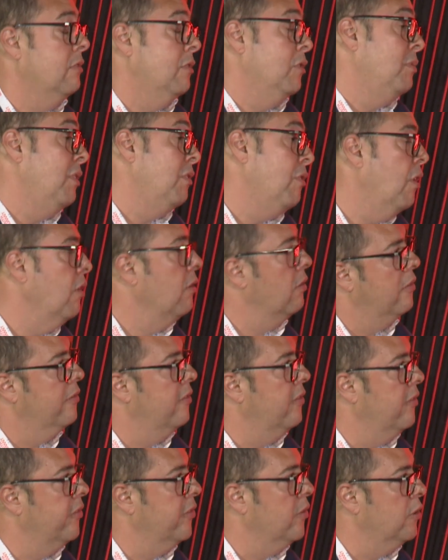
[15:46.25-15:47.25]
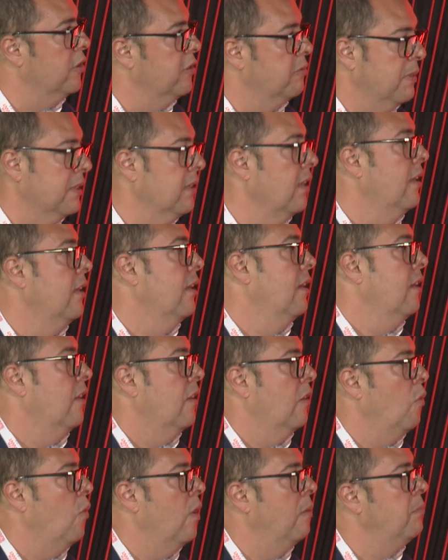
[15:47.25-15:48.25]
Could be wrong, of course, but
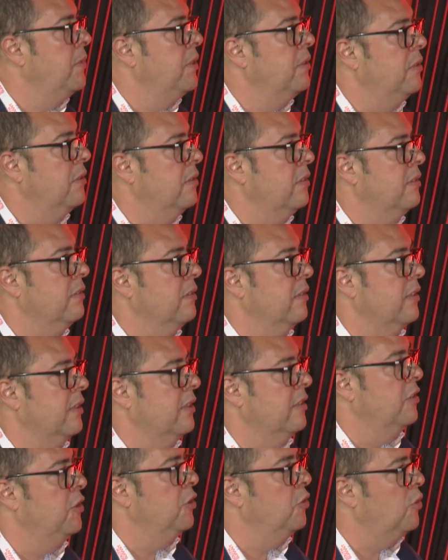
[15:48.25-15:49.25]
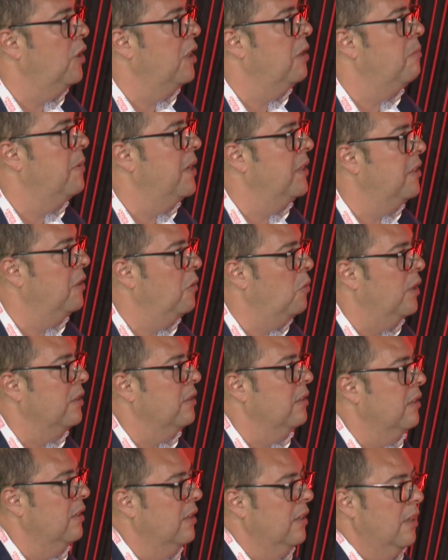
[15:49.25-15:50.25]
one vision is usually better when
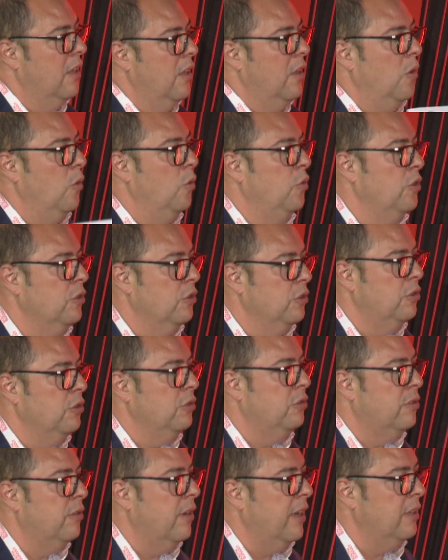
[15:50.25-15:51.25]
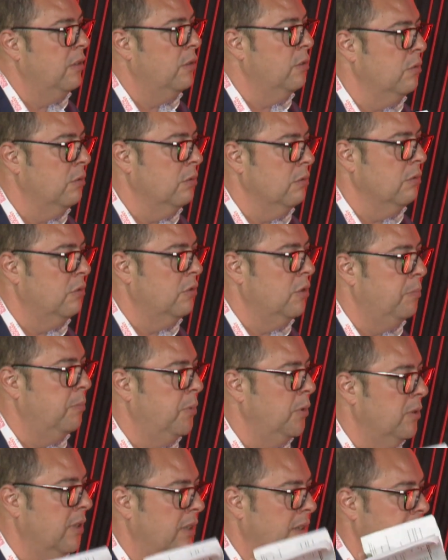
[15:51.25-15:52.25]
you try to
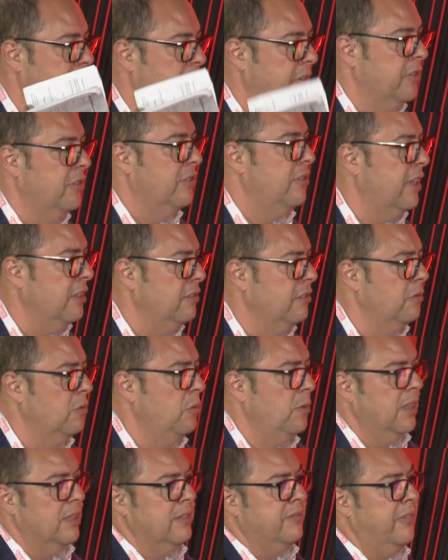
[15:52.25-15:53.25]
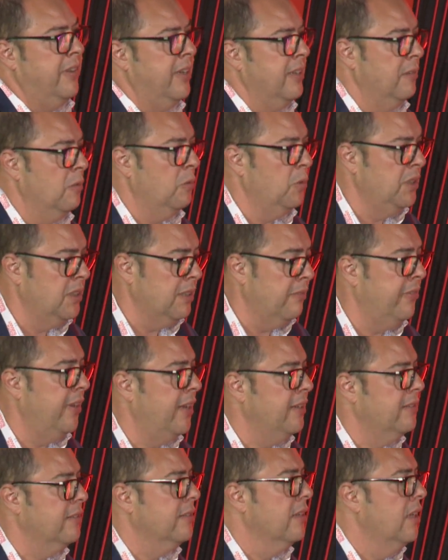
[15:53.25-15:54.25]
put an infrastructure which
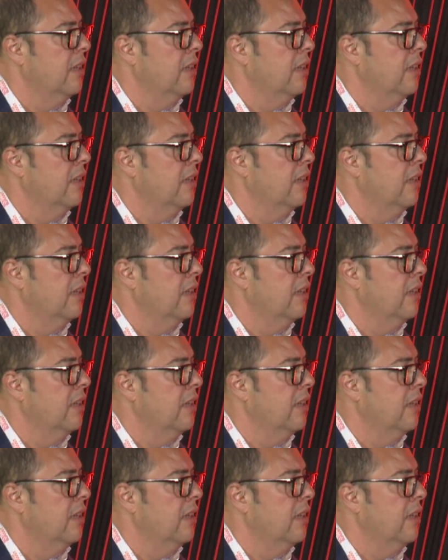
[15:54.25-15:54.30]
affects,